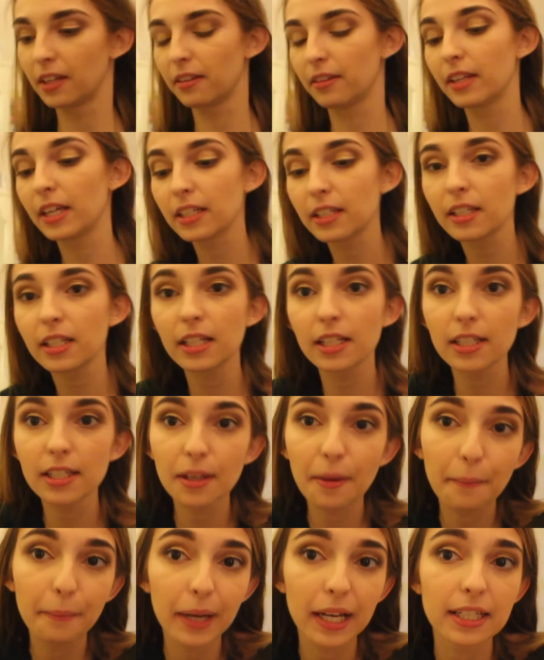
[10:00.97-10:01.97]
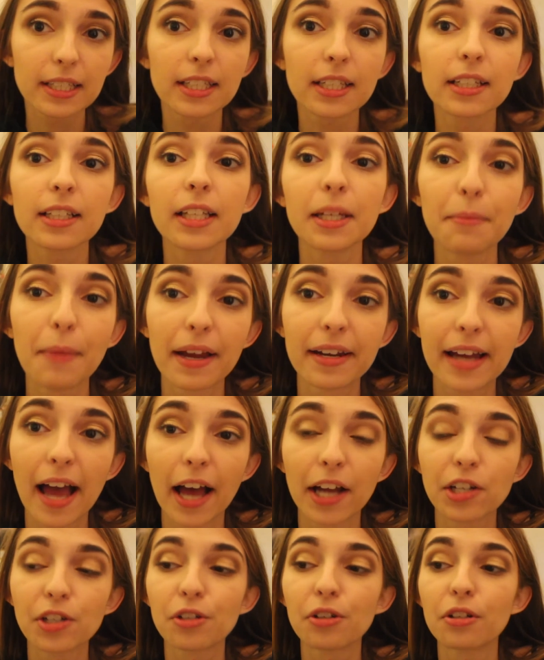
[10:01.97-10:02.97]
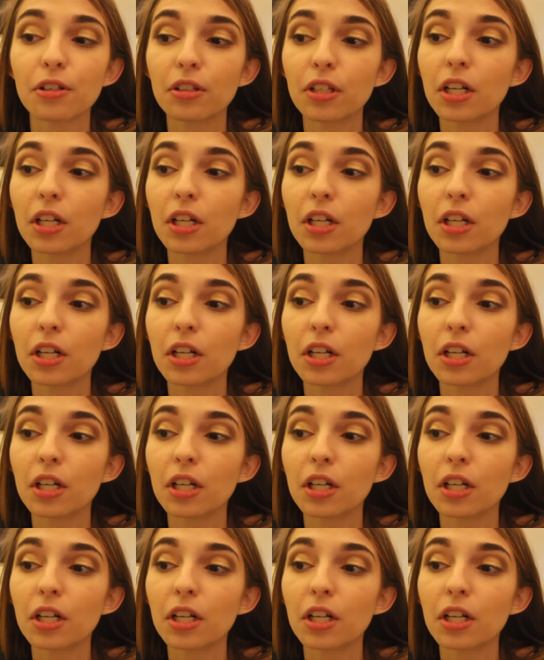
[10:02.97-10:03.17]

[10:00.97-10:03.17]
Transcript: This is basically my natural